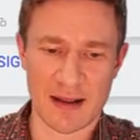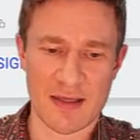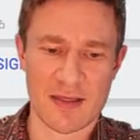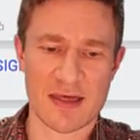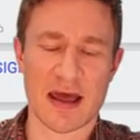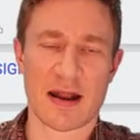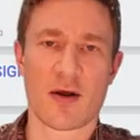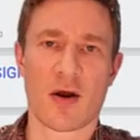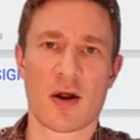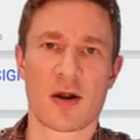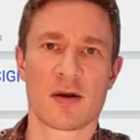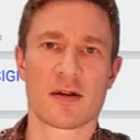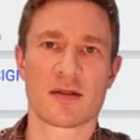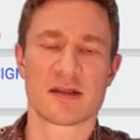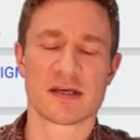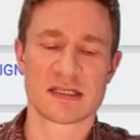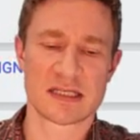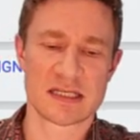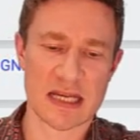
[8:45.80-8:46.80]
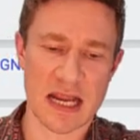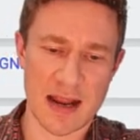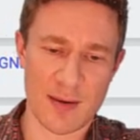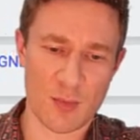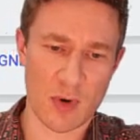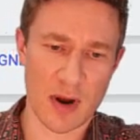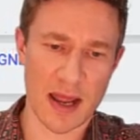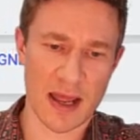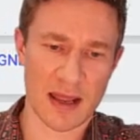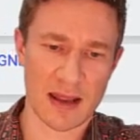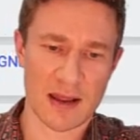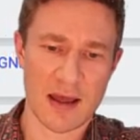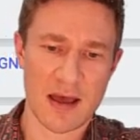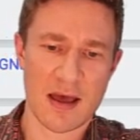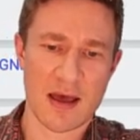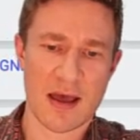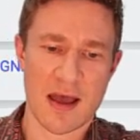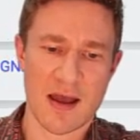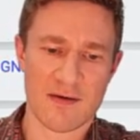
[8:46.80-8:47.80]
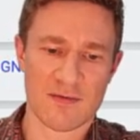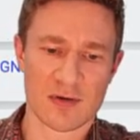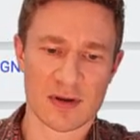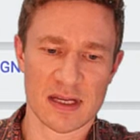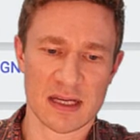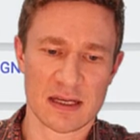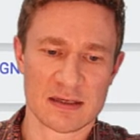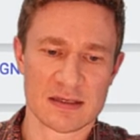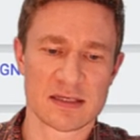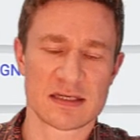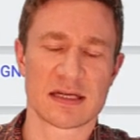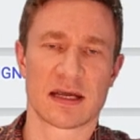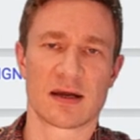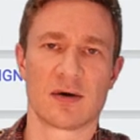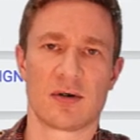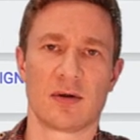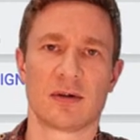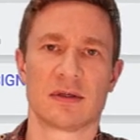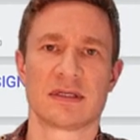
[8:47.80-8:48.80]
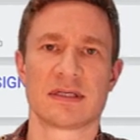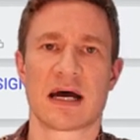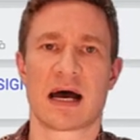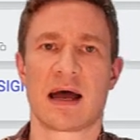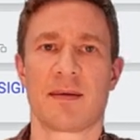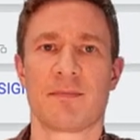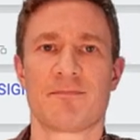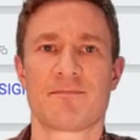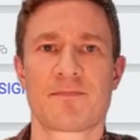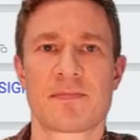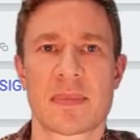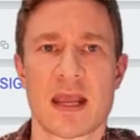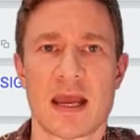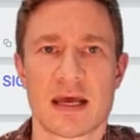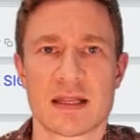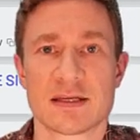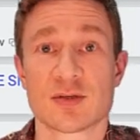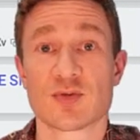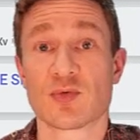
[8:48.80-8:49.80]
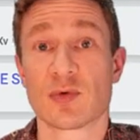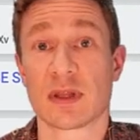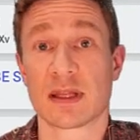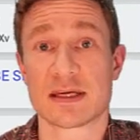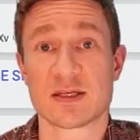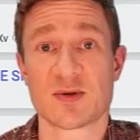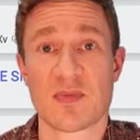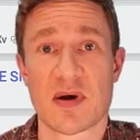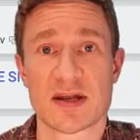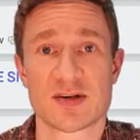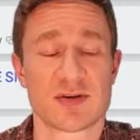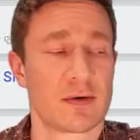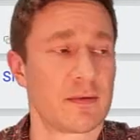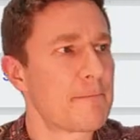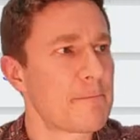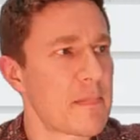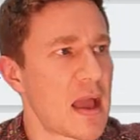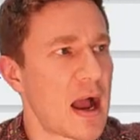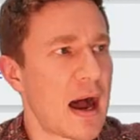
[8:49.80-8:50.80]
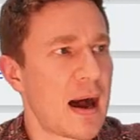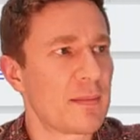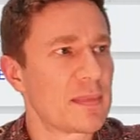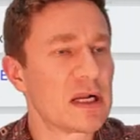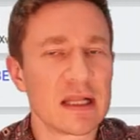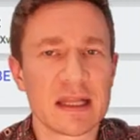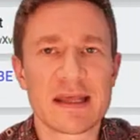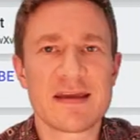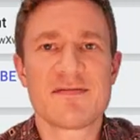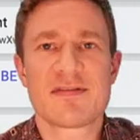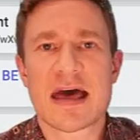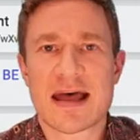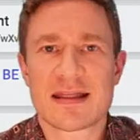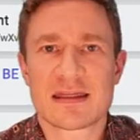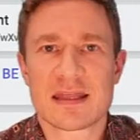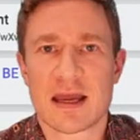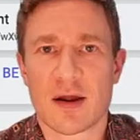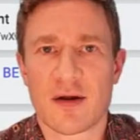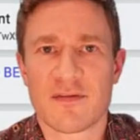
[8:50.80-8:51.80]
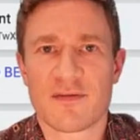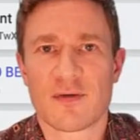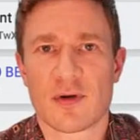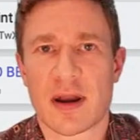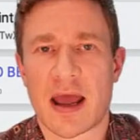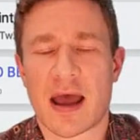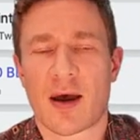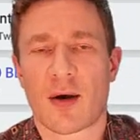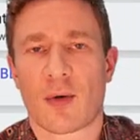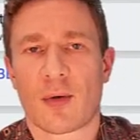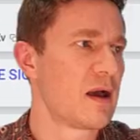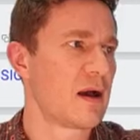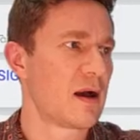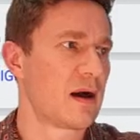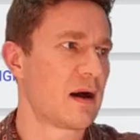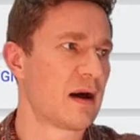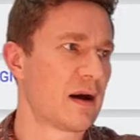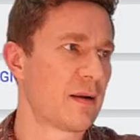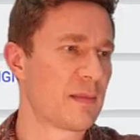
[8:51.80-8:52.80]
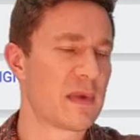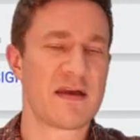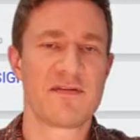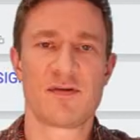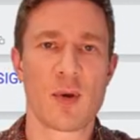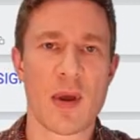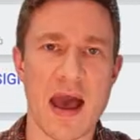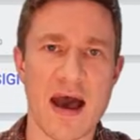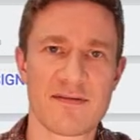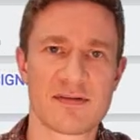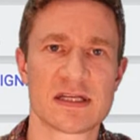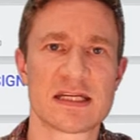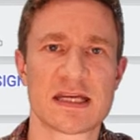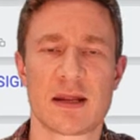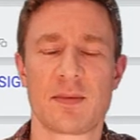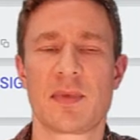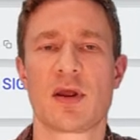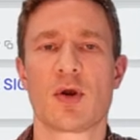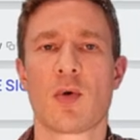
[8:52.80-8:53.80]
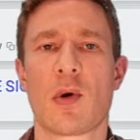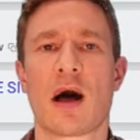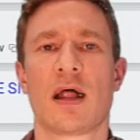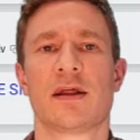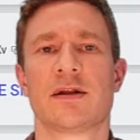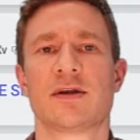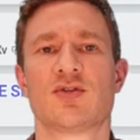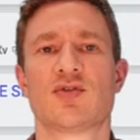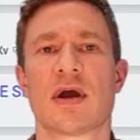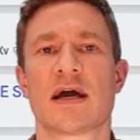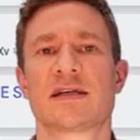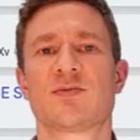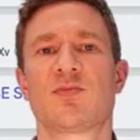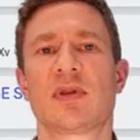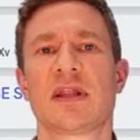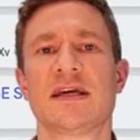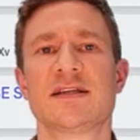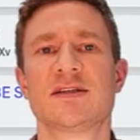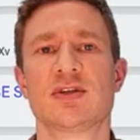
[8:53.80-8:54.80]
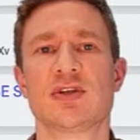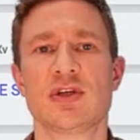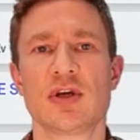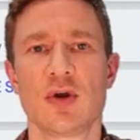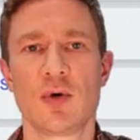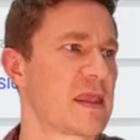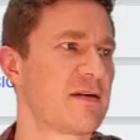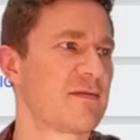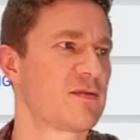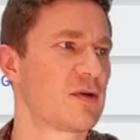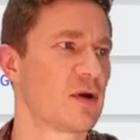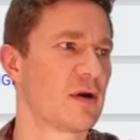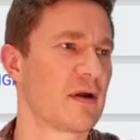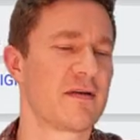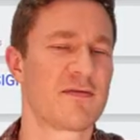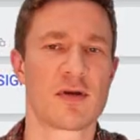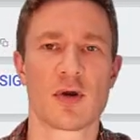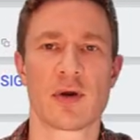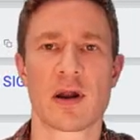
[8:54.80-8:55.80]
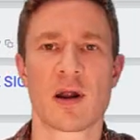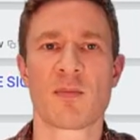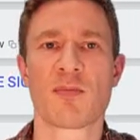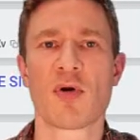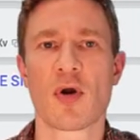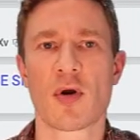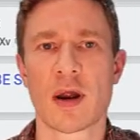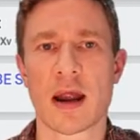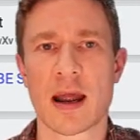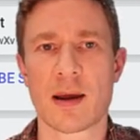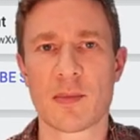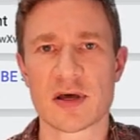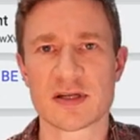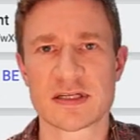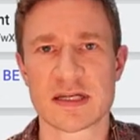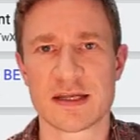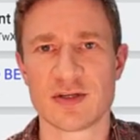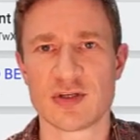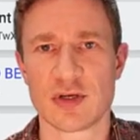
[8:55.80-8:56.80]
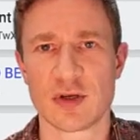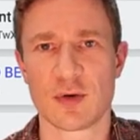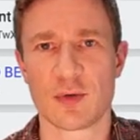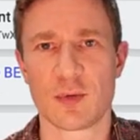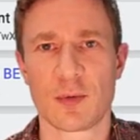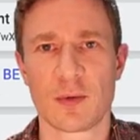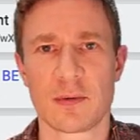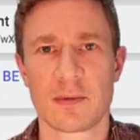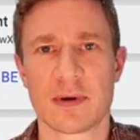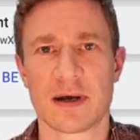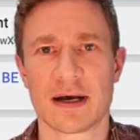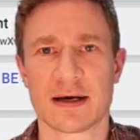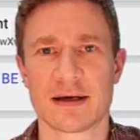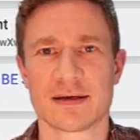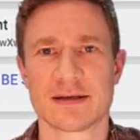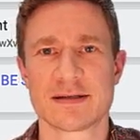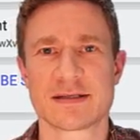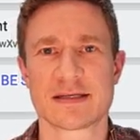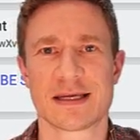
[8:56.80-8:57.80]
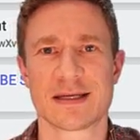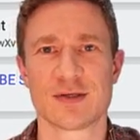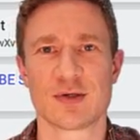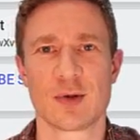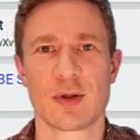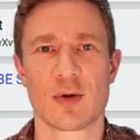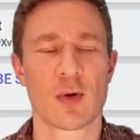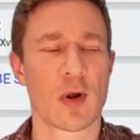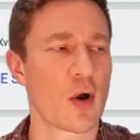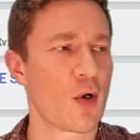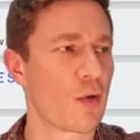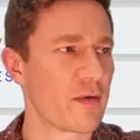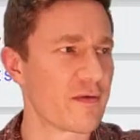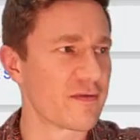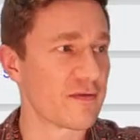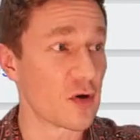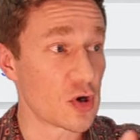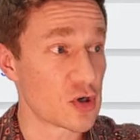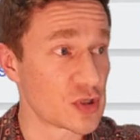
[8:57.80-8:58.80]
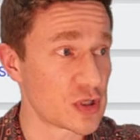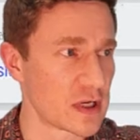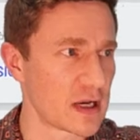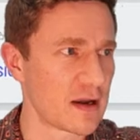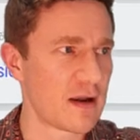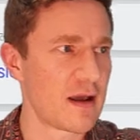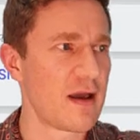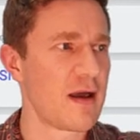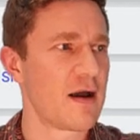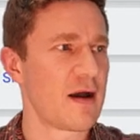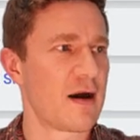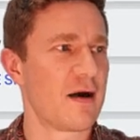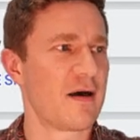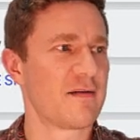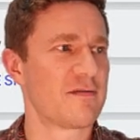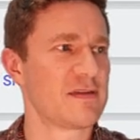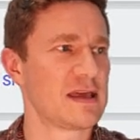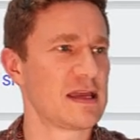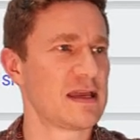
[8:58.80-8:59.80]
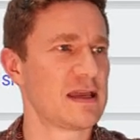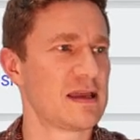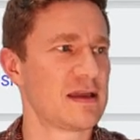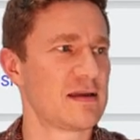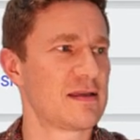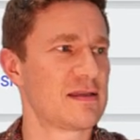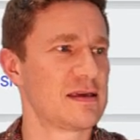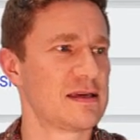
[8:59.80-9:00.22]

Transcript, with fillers: that art the same way every single time. And it's really special. I'm going to leave that there for now. Um, if you haven't sent me your wallet address, please do. If you're, if you're in our program, I'll send you, uh, send you your own version of the, the